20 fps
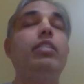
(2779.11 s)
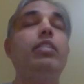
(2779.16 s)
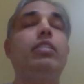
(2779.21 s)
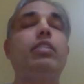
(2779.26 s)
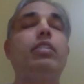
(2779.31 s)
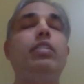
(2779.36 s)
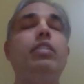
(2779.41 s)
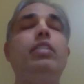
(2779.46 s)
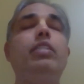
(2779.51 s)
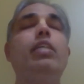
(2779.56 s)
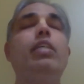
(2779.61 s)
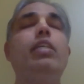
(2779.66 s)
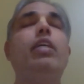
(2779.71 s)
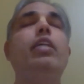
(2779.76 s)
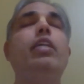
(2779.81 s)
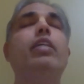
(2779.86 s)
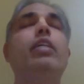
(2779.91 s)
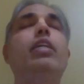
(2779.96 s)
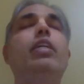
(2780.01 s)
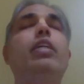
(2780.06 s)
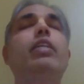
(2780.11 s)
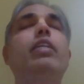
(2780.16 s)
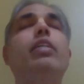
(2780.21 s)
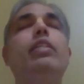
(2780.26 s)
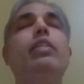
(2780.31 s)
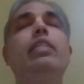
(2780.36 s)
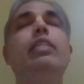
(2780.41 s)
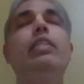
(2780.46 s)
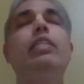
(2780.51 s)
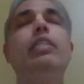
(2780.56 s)
city or in a
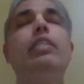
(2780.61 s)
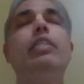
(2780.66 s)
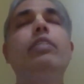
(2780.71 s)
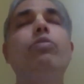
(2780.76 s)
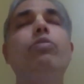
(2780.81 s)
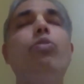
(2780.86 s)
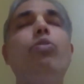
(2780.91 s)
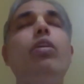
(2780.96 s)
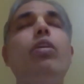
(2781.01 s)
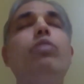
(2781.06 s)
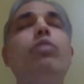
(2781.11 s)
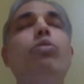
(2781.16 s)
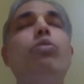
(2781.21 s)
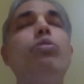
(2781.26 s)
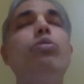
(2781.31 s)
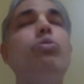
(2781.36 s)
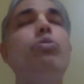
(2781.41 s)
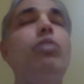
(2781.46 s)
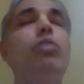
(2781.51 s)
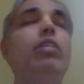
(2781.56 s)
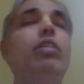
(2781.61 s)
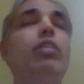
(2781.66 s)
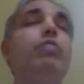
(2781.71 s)
country. Only those who doesn't